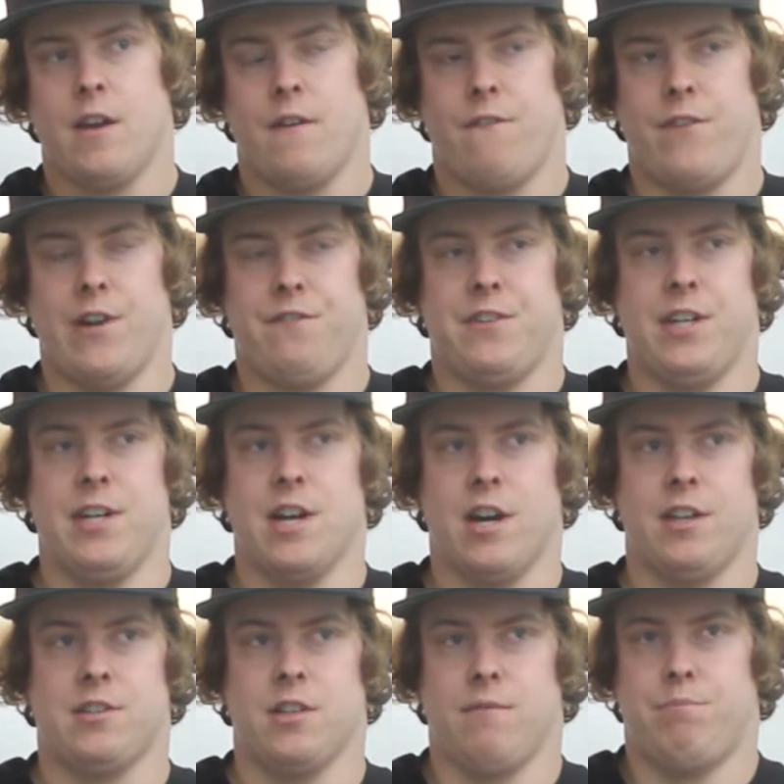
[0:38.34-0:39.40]
15.
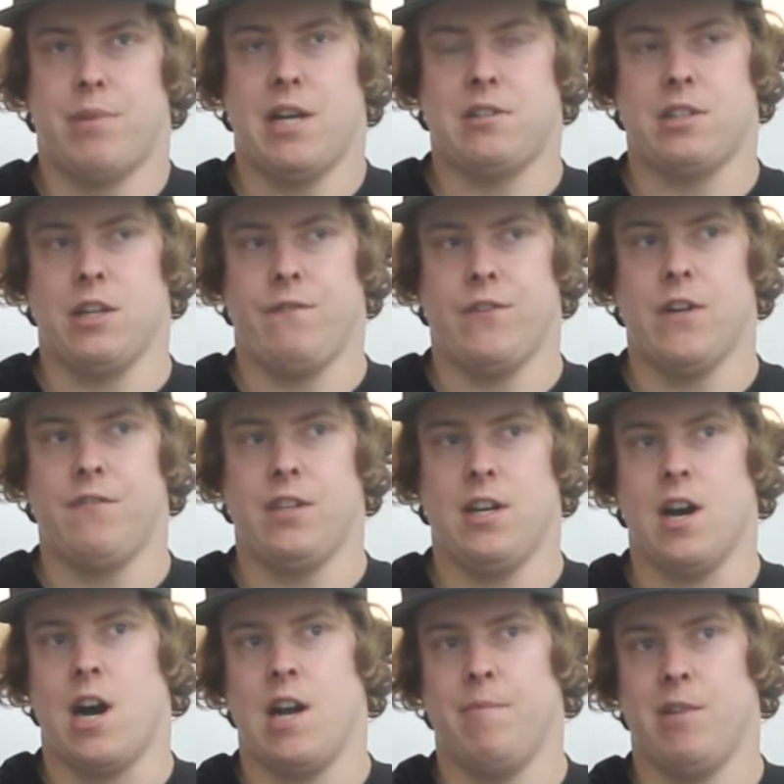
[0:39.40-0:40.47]
It's basically a
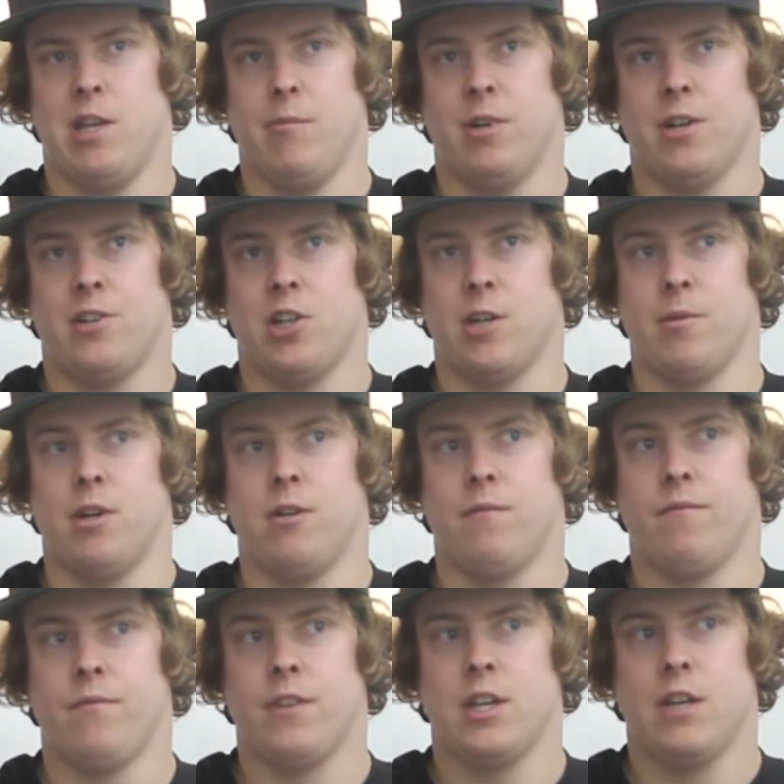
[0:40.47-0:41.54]
59 millimeter turbo,
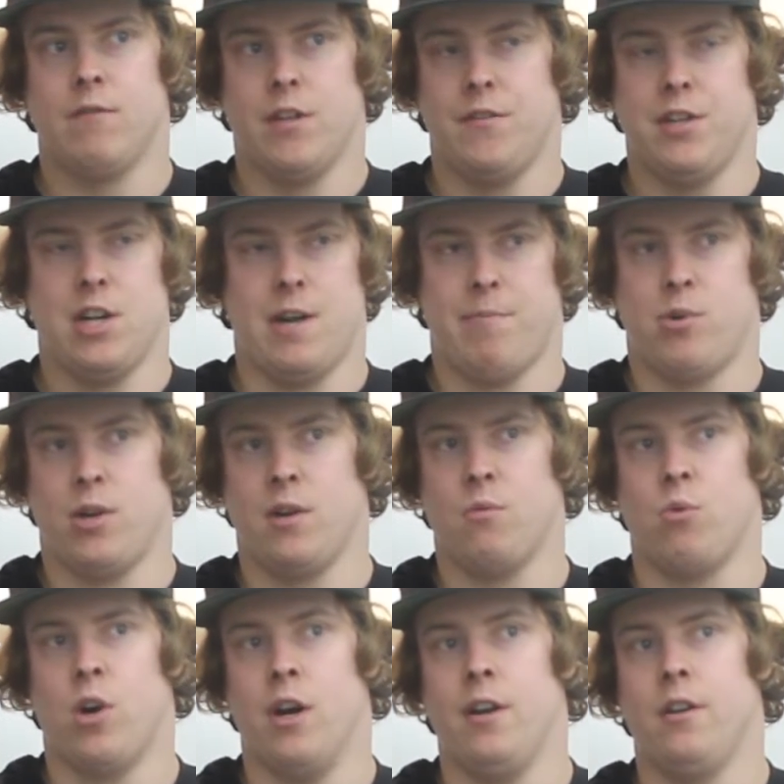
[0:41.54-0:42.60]

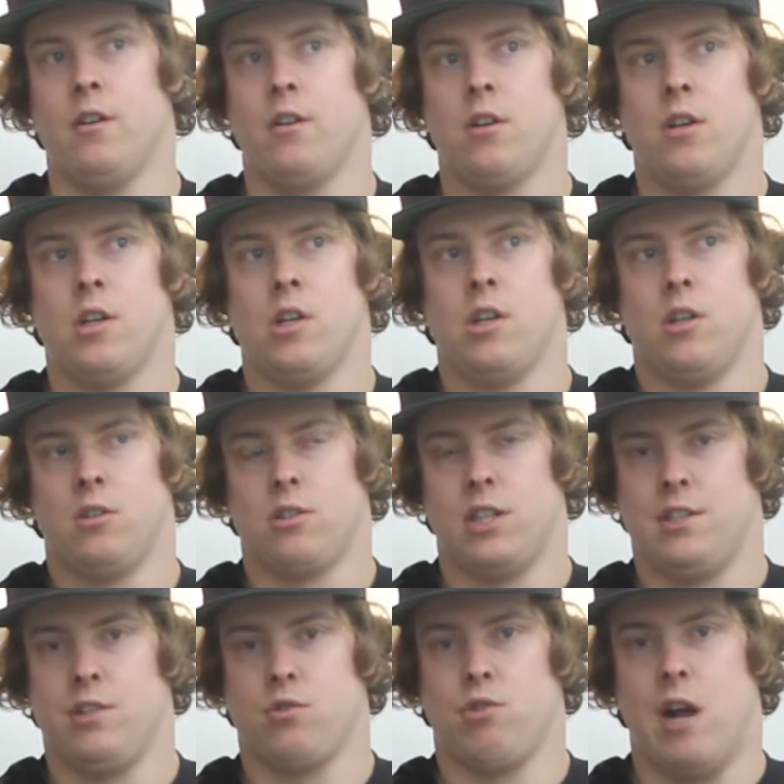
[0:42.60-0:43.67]
59.1. So
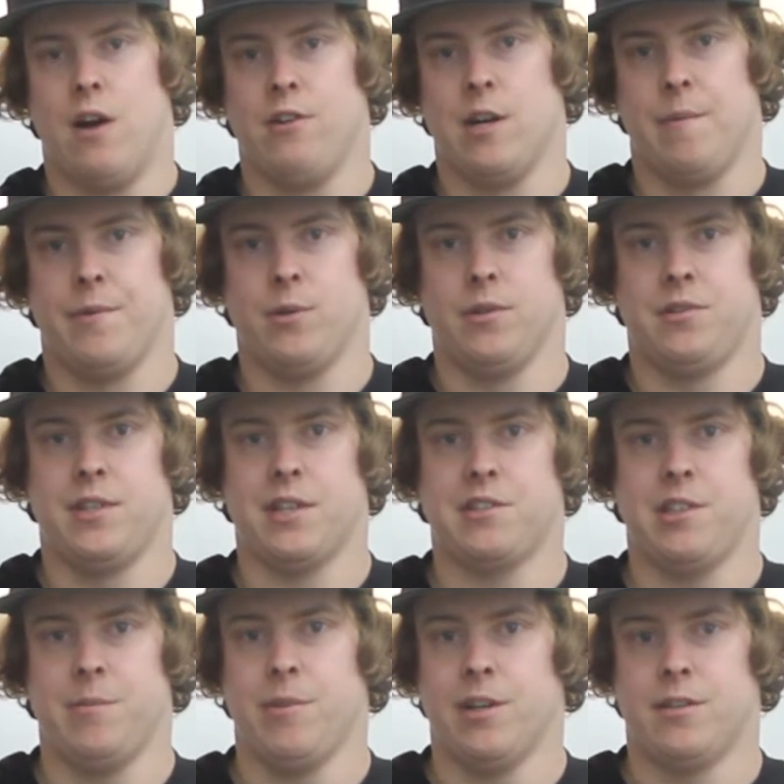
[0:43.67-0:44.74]
let's just round up to a
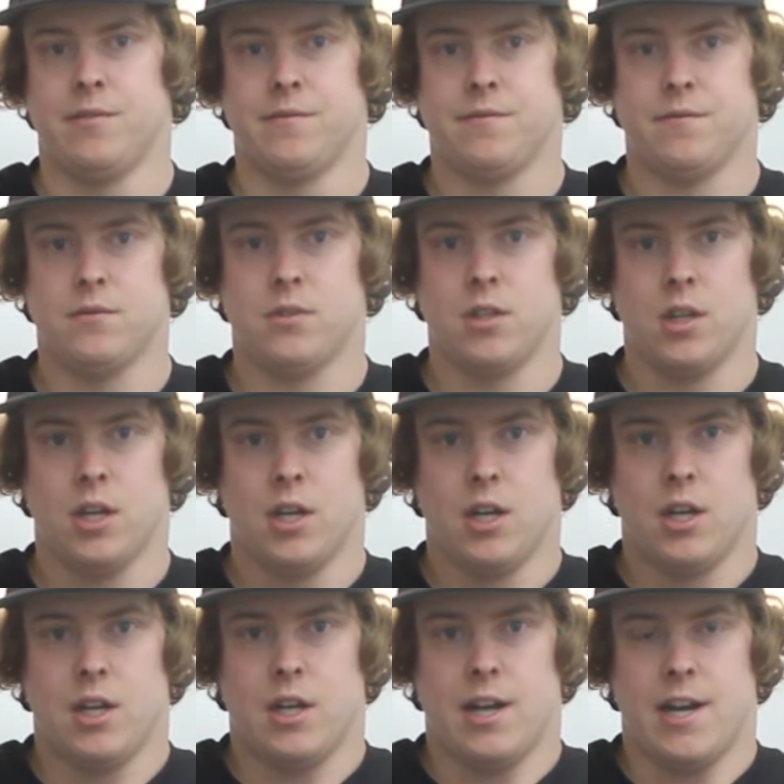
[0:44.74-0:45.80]
60 mil,
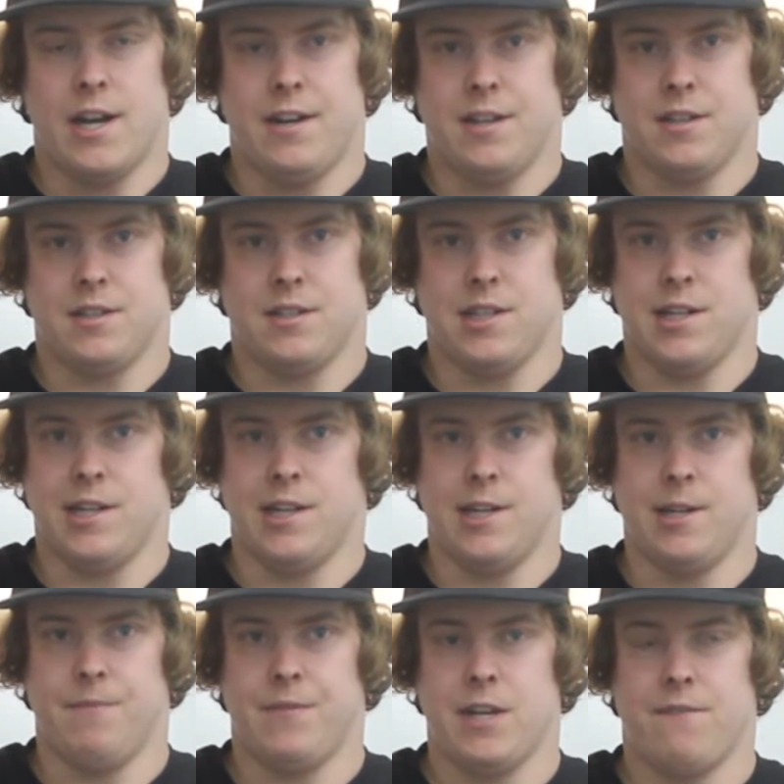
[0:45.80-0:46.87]
and it
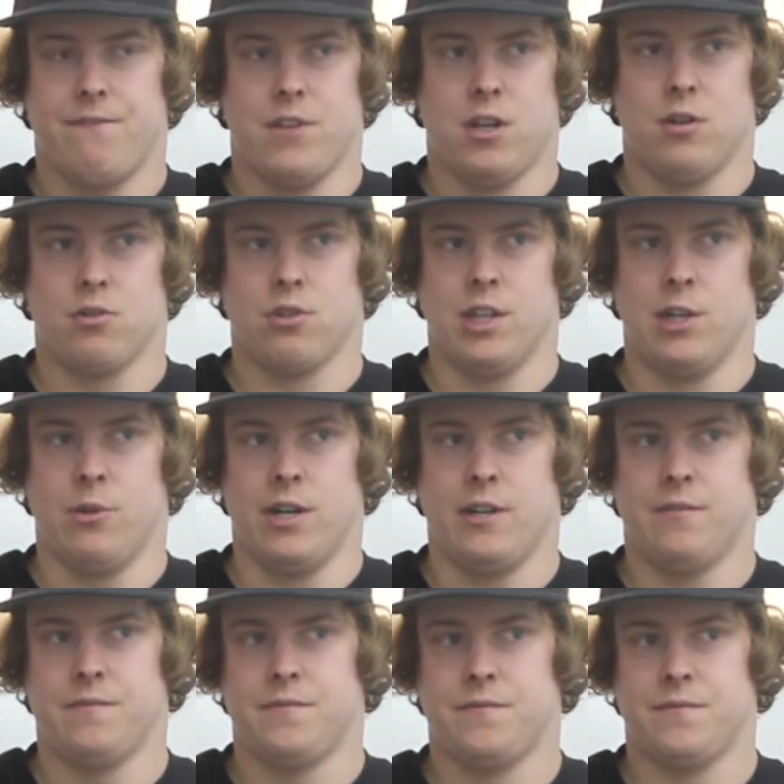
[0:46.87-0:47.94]
flows really
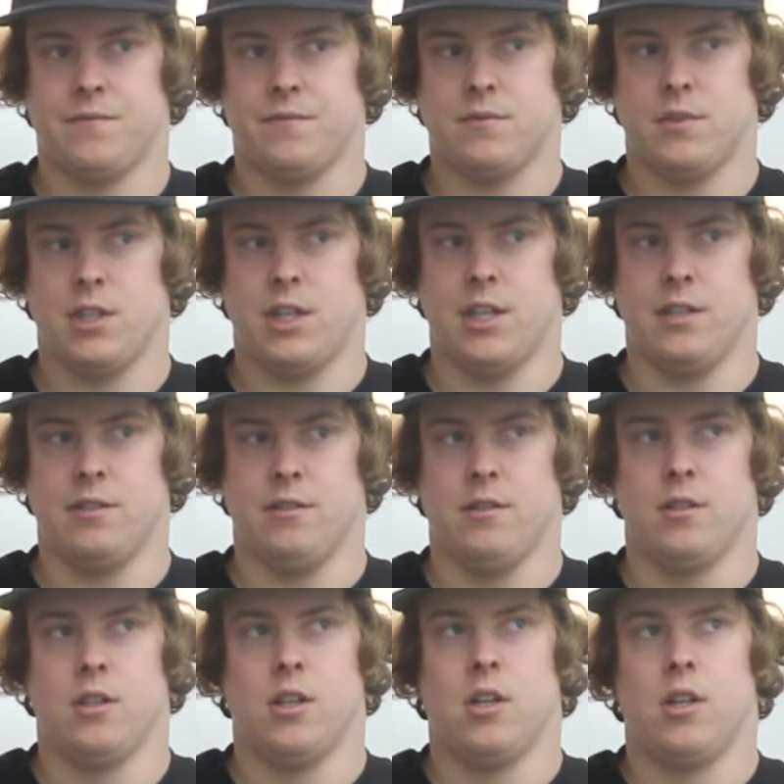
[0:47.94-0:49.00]
well. It
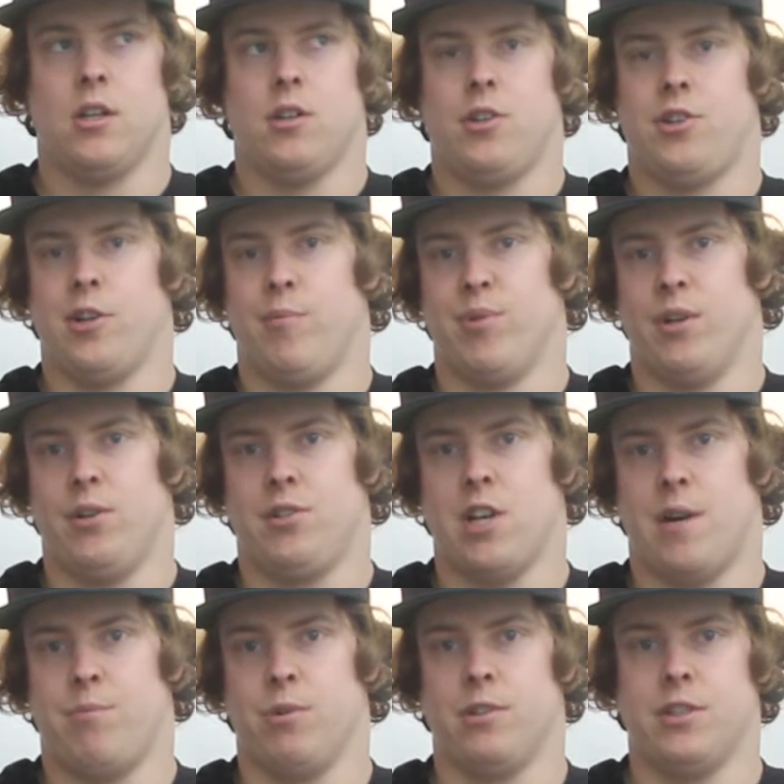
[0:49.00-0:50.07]
should produce
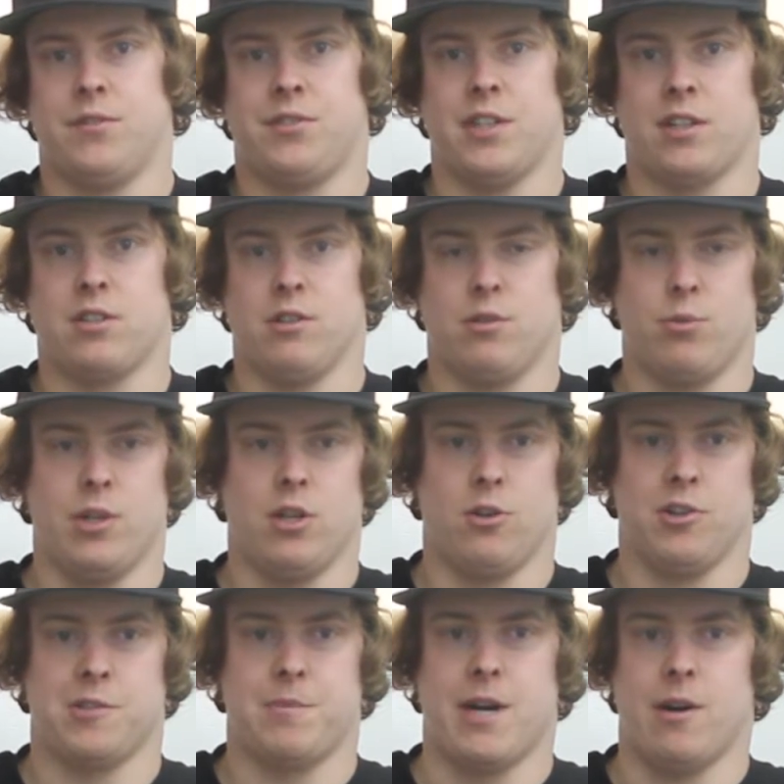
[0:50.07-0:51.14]
upwards of 600 wheel
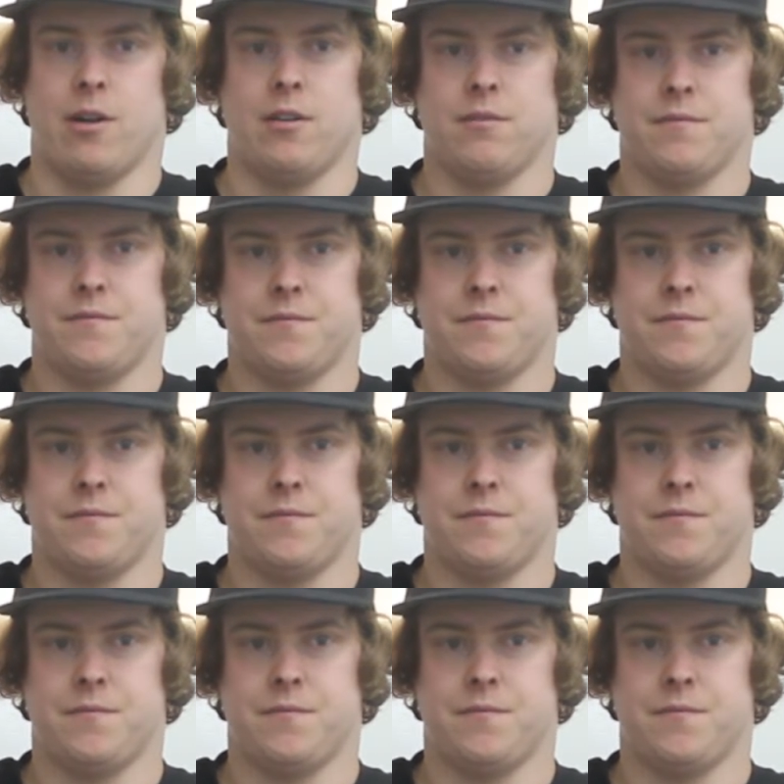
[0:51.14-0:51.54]
horsepower.